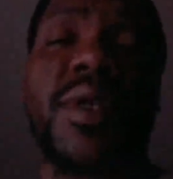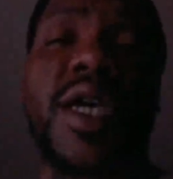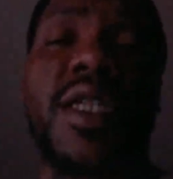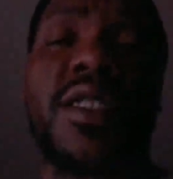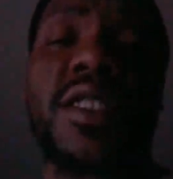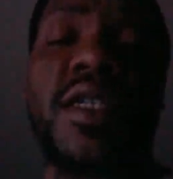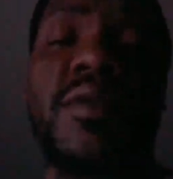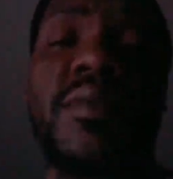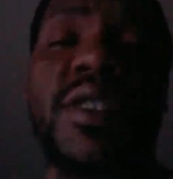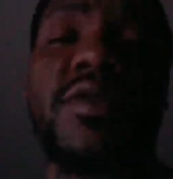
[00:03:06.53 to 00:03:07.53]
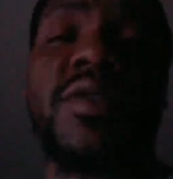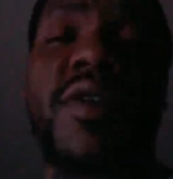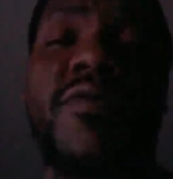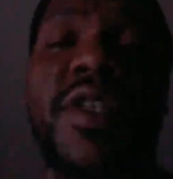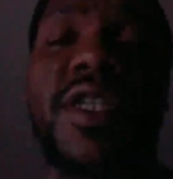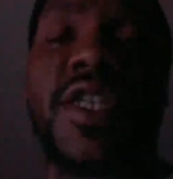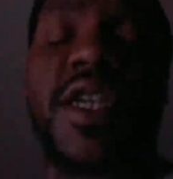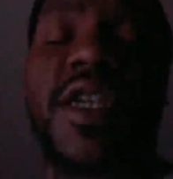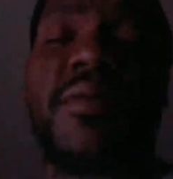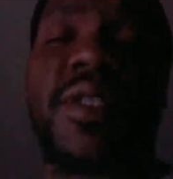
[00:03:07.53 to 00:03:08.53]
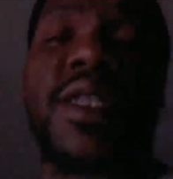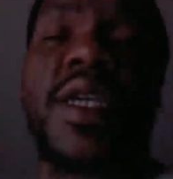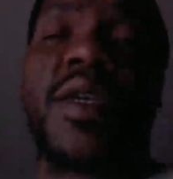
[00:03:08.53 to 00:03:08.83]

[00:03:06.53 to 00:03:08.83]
how to stay committed to that running game, and